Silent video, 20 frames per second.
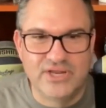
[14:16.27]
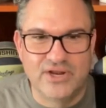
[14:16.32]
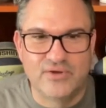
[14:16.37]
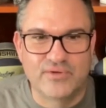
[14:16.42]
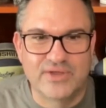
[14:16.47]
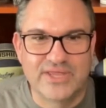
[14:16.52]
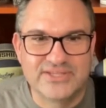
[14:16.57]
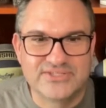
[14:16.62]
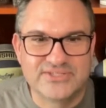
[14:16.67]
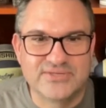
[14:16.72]

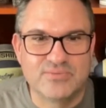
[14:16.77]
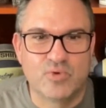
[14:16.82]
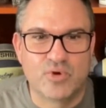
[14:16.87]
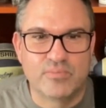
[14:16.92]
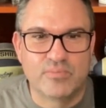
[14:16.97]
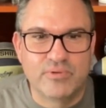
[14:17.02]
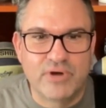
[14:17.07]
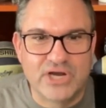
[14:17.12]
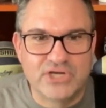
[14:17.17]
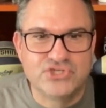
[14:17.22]
get some more
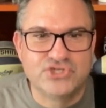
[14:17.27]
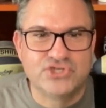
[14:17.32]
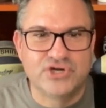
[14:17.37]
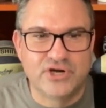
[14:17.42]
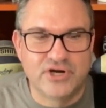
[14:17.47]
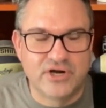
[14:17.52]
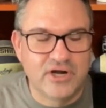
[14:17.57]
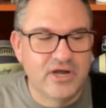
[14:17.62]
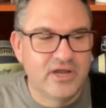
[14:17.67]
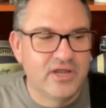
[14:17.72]

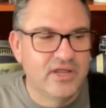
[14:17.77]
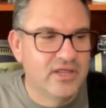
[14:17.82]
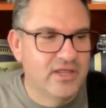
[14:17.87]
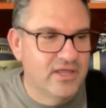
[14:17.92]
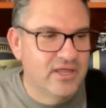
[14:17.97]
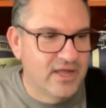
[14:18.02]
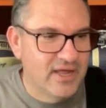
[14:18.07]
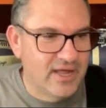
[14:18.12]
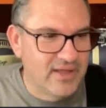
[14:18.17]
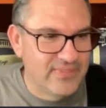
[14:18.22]
pressure.
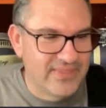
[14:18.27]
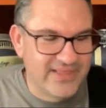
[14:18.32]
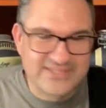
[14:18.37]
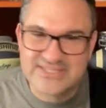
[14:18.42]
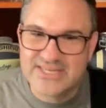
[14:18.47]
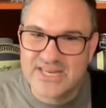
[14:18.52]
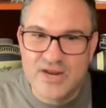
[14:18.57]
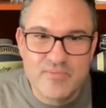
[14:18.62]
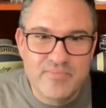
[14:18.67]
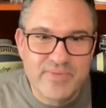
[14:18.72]
And that's
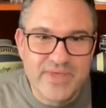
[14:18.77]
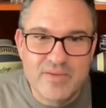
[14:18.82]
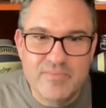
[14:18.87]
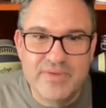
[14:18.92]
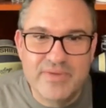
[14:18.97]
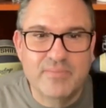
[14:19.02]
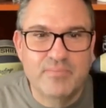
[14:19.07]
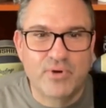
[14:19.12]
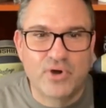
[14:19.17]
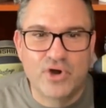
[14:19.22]
going to be a
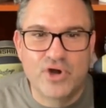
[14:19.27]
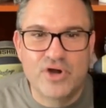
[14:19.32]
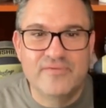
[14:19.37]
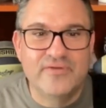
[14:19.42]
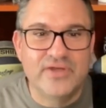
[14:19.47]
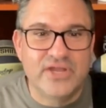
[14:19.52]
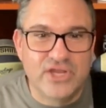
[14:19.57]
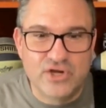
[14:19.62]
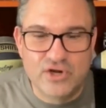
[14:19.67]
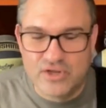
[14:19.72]
big part of it.